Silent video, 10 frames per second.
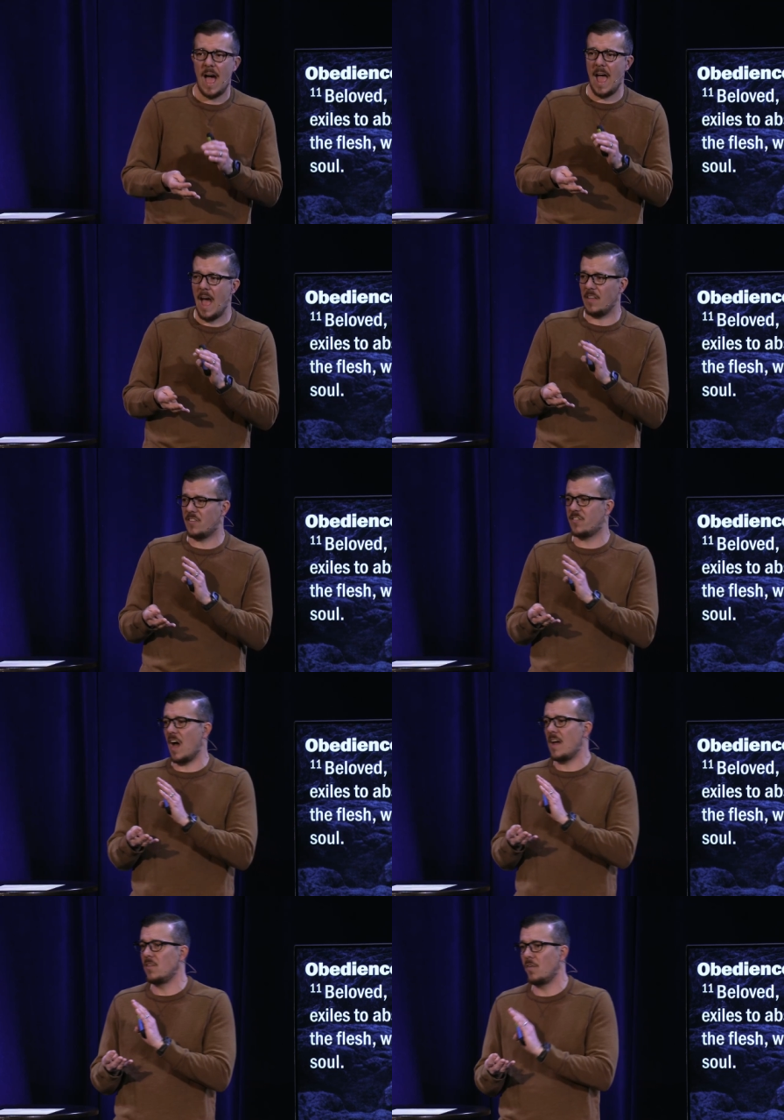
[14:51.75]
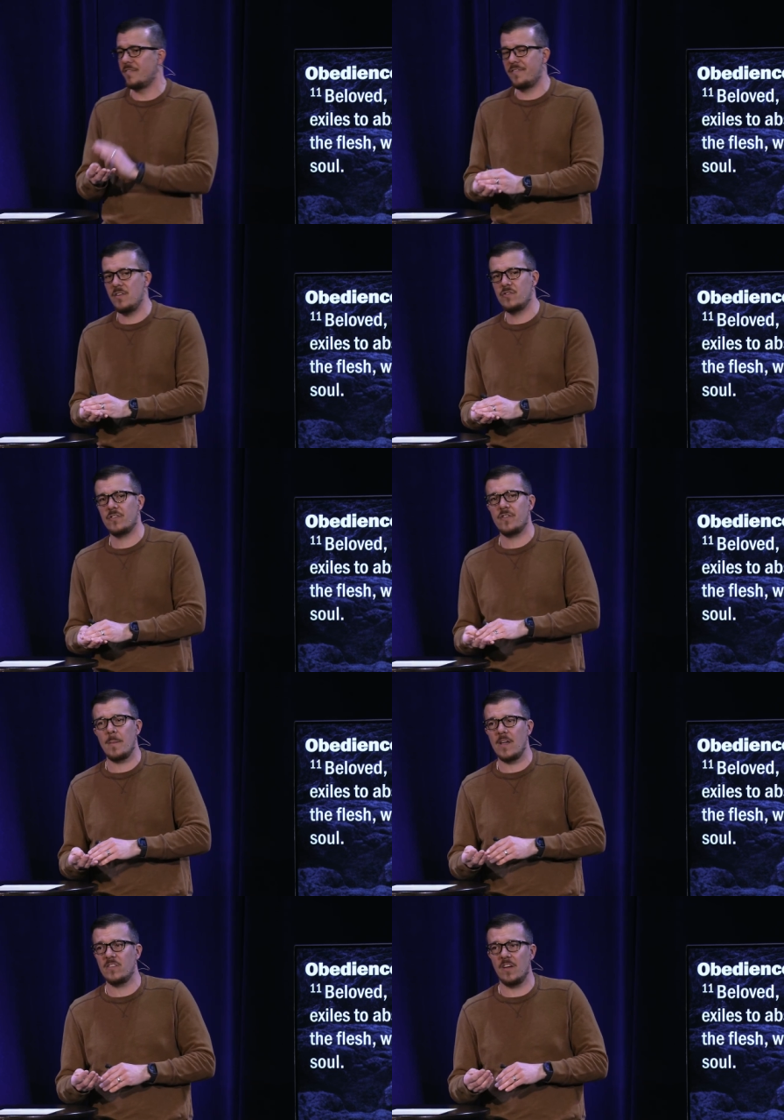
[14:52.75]
I, I, saw no future for
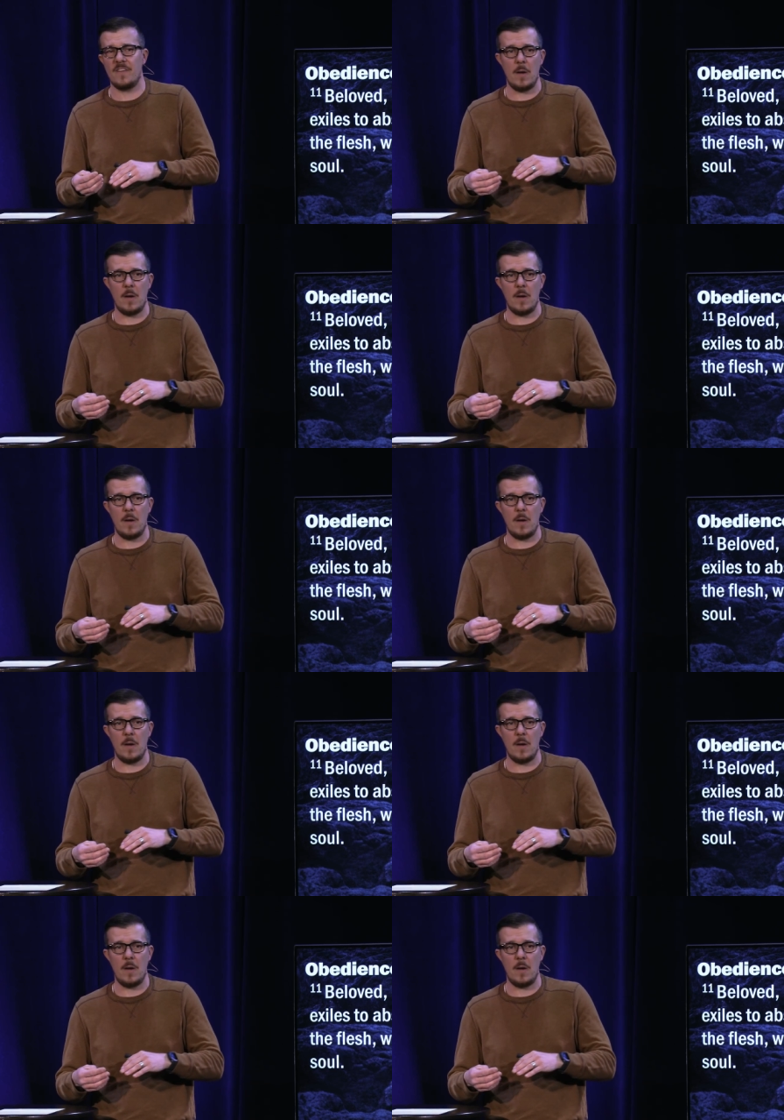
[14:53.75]
myself.